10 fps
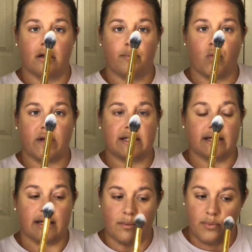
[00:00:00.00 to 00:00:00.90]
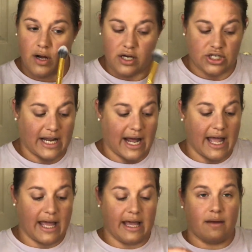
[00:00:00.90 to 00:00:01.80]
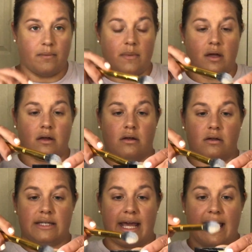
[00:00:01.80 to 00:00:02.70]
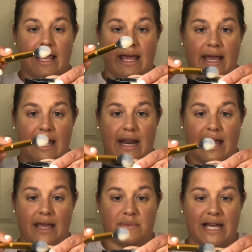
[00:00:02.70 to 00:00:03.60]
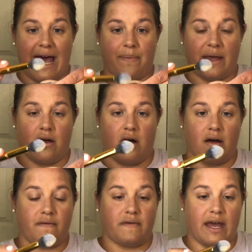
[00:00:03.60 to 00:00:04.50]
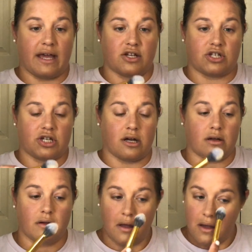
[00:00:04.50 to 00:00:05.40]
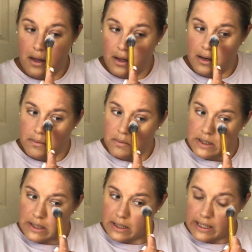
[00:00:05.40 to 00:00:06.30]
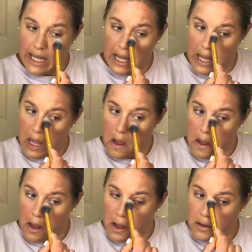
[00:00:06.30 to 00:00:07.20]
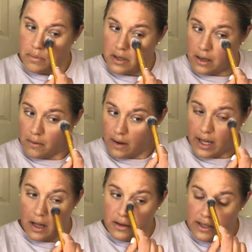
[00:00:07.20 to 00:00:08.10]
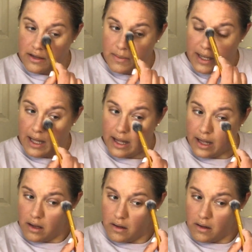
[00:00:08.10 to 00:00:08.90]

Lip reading: pointed end brush, and I am taking it and I am tapping off the extra. I'm just gonna take it and put it right underneath my eye.